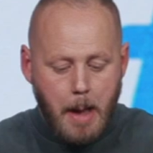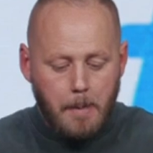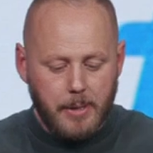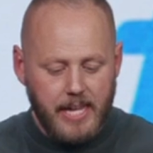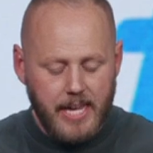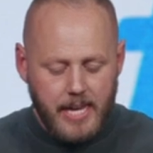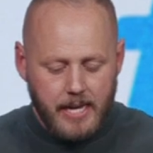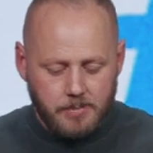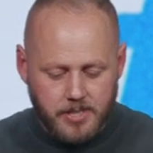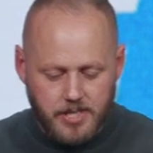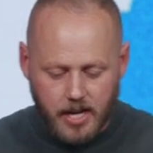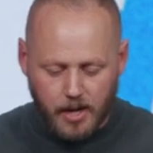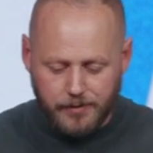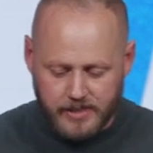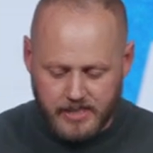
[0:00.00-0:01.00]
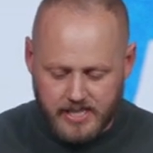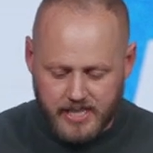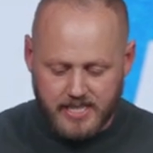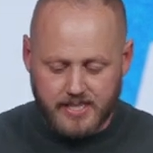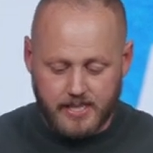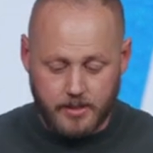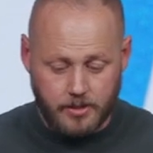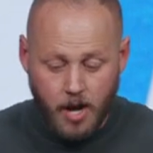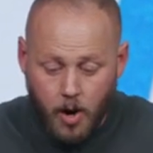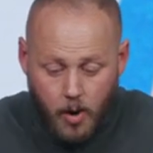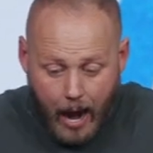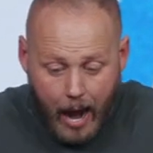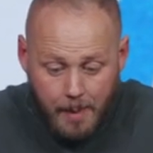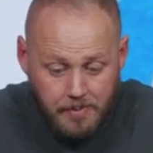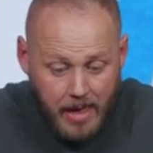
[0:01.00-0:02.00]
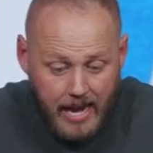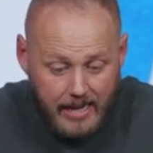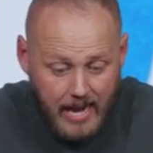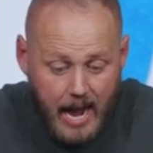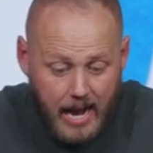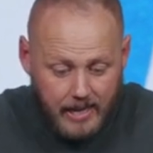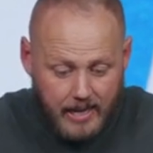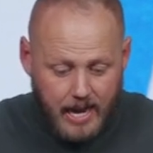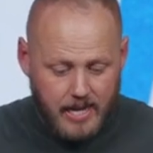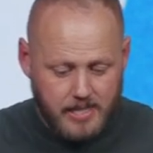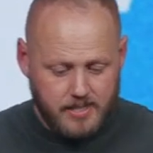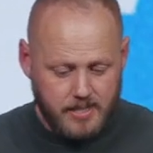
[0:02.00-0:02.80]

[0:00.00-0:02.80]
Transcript: But he himself insisted, "No, I'm that guy, guys."